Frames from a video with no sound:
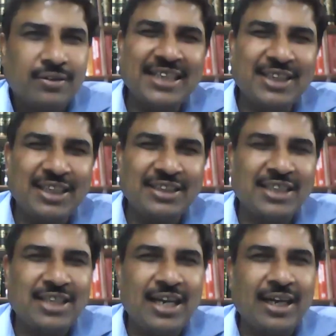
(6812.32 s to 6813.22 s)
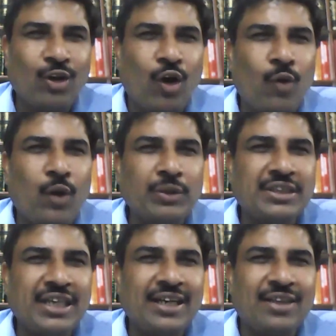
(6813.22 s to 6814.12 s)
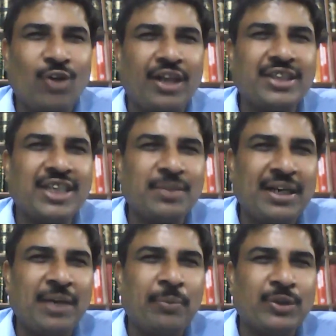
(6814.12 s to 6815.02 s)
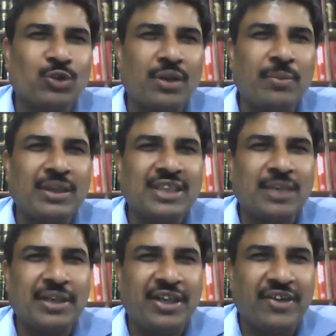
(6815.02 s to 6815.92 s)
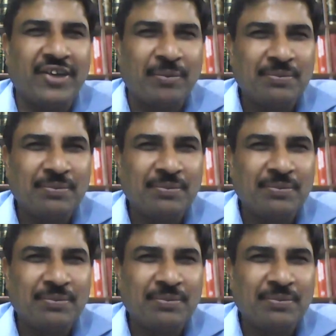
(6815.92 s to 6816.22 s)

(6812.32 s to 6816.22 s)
it's in, just like in law, what we say, not a judgment in personam, but judgment in rem.